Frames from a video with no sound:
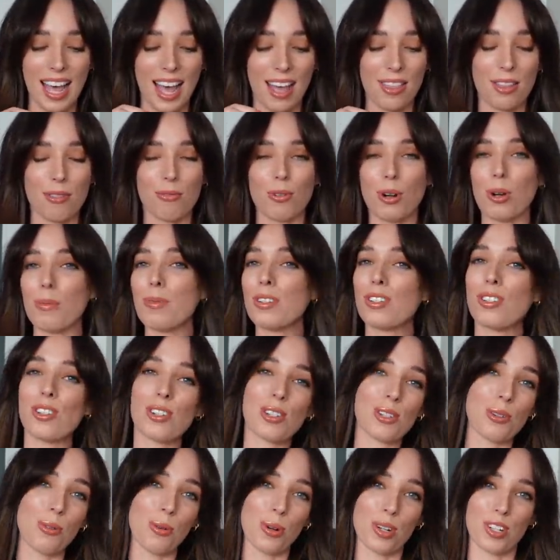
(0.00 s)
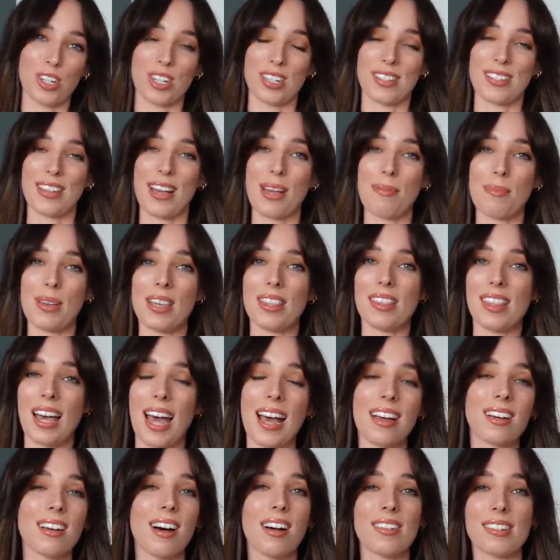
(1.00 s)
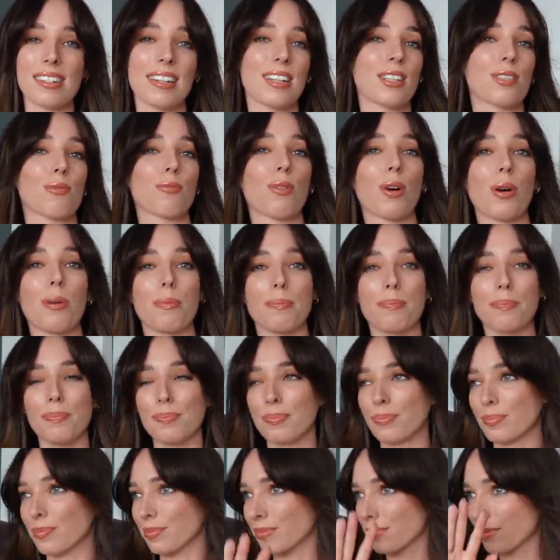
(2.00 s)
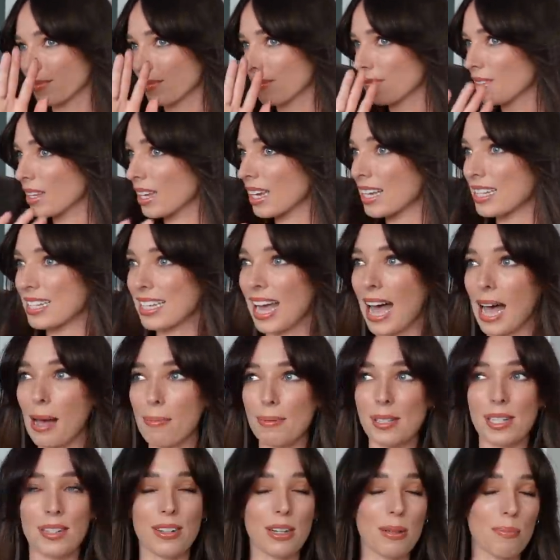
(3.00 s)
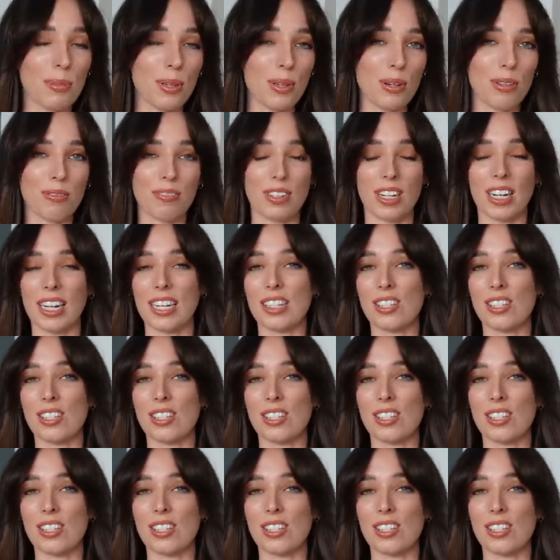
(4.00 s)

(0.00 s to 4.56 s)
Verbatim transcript: And the rum is just gorgeous. I mean, that Gosling's rum it's absolutely beautiful.